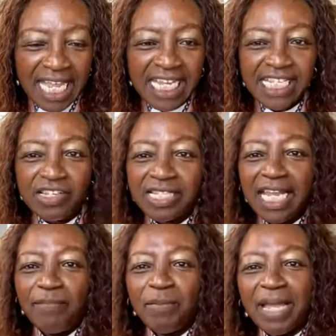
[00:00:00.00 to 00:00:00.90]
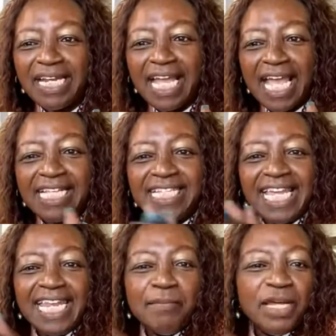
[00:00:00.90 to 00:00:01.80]
Because just keep in mind, guys,
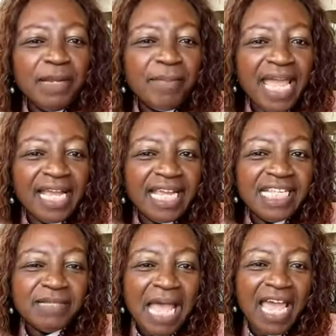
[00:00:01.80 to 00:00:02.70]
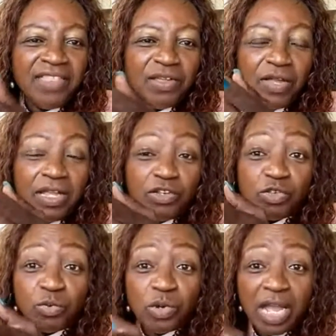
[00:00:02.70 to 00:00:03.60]
getting money back is either
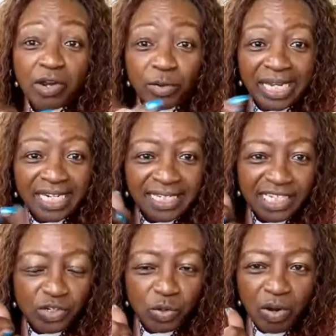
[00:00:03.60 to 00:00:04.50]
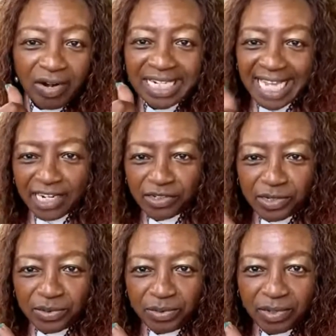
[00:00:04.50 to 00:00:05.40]
through a credit that you are entitled
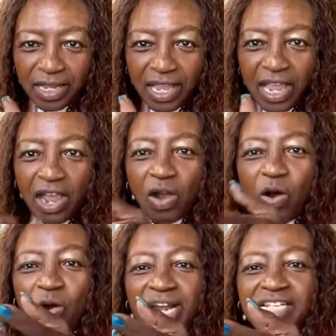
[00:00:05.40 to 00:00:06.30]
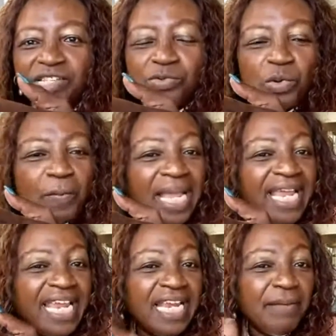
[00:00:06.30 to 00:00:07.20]
to, or is through
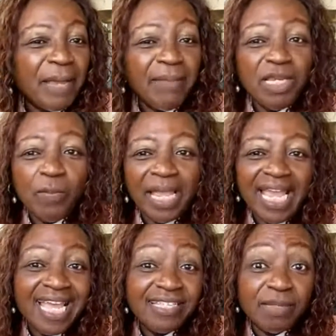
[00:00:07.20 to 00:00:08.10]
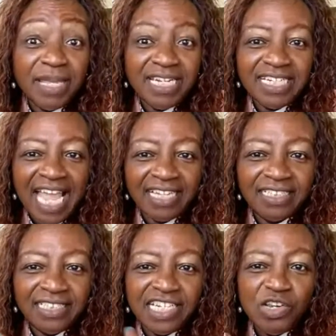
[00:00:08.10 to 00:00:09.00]
paying, maybe you pay estimated
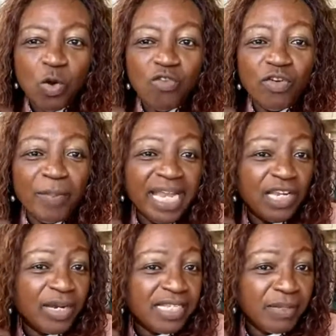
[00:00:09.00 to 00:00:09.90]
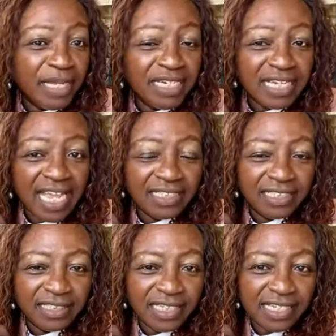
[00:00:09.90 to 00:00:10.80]
taxes and you overpay your estimated
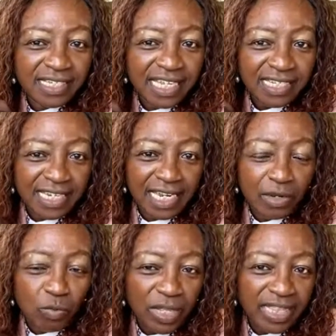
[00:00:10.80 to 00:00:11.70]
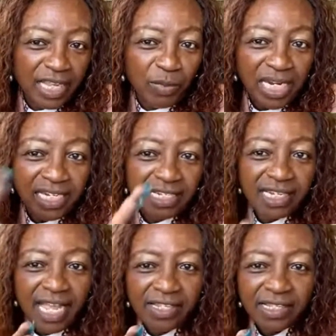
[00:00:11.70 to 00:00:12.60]
taxes, because that's, again, one thing we didn't
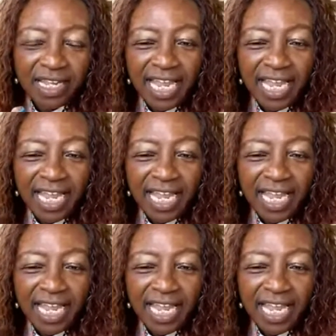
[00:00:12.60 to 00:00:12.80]
discuss.